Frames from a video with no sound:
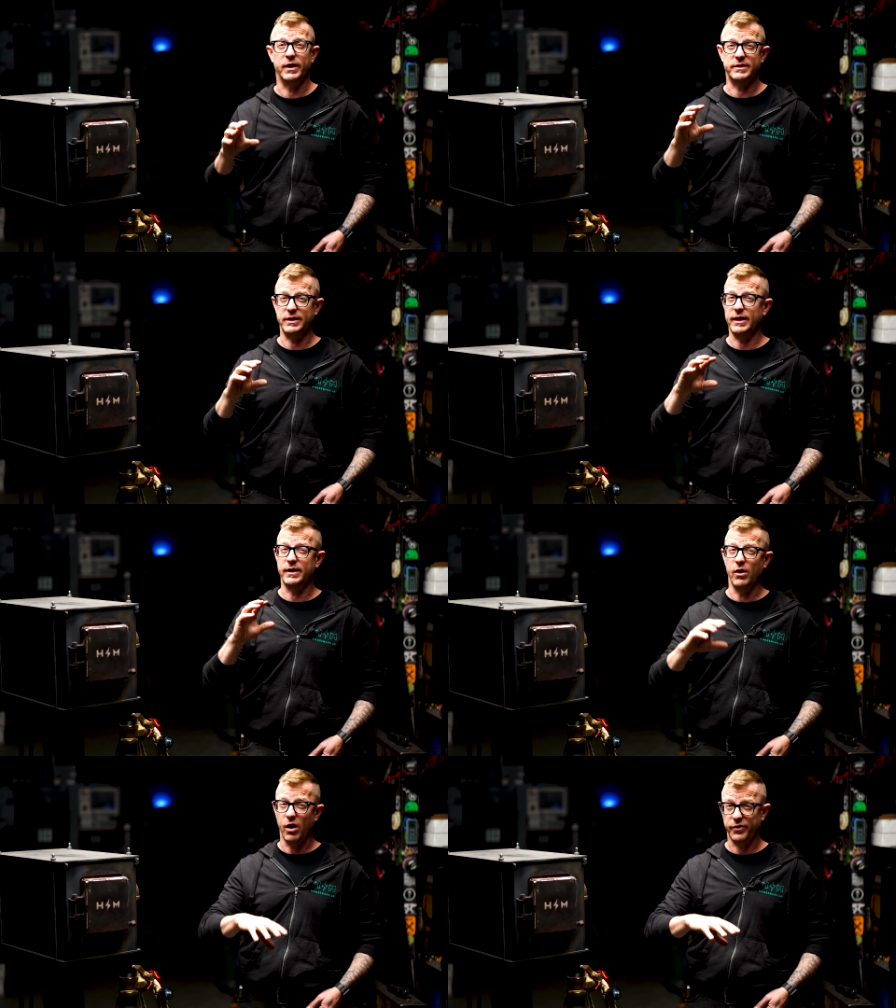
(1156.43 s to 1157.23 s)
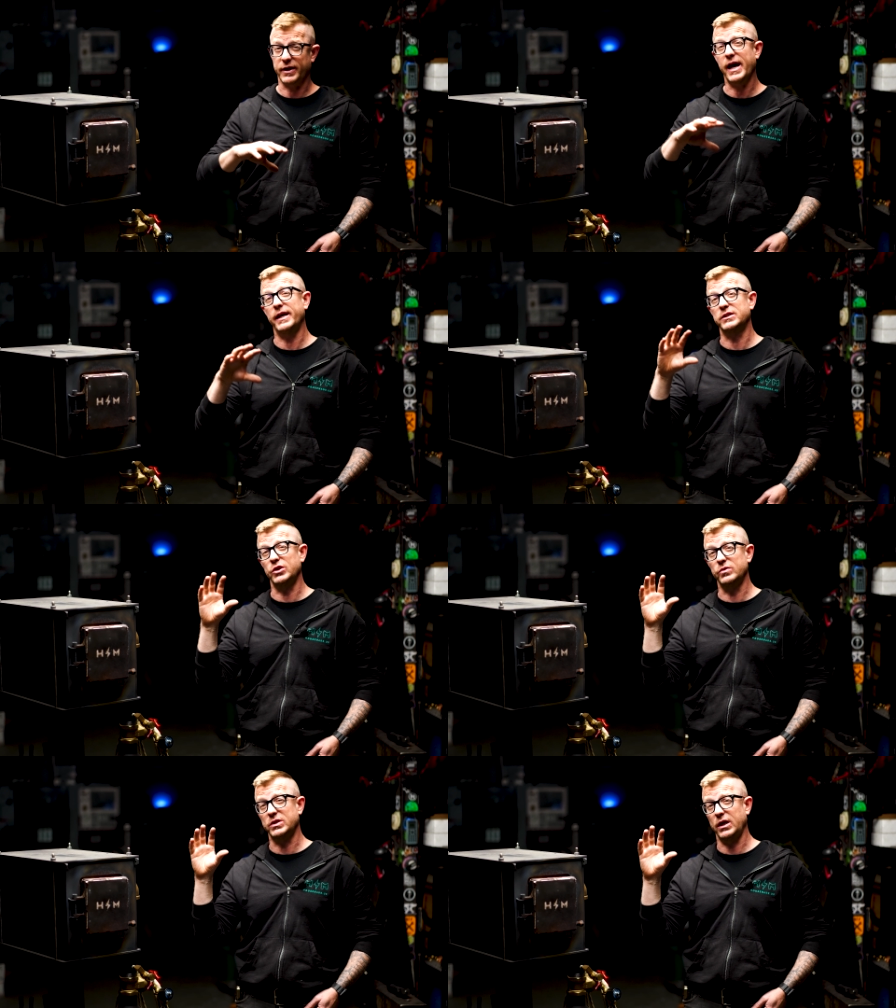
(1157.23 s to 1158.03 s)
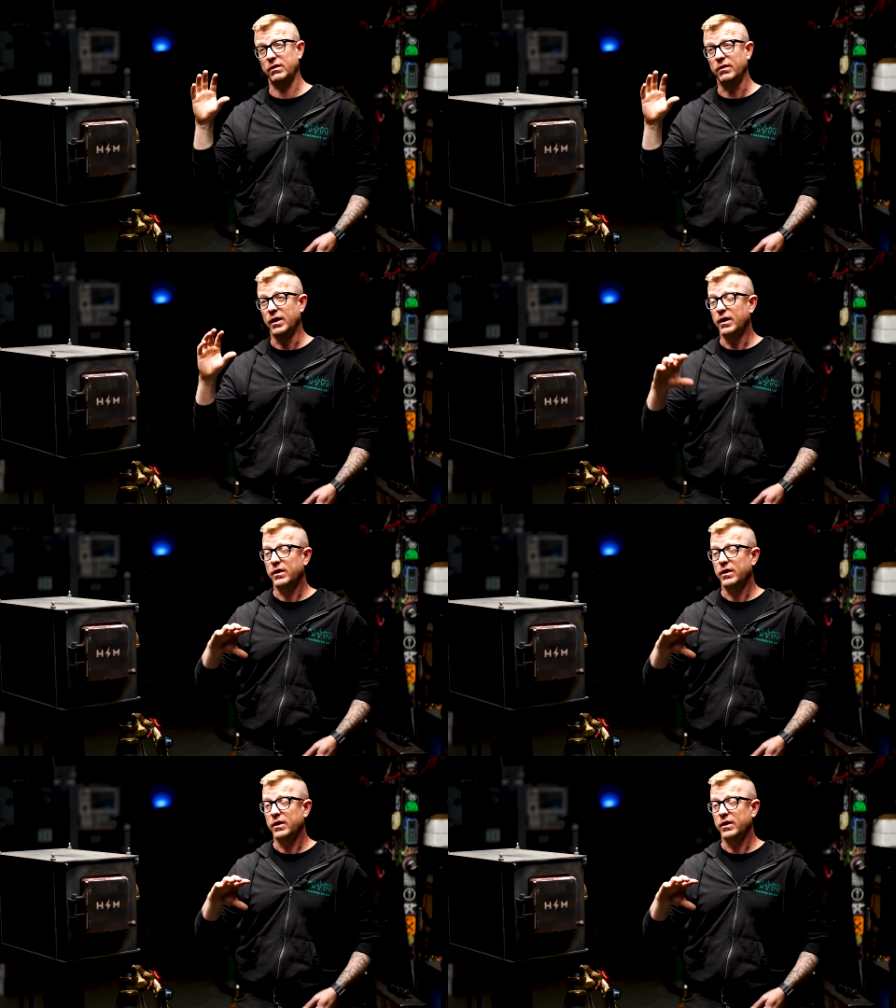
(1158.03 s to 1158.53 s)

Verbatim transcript: When I see other guys using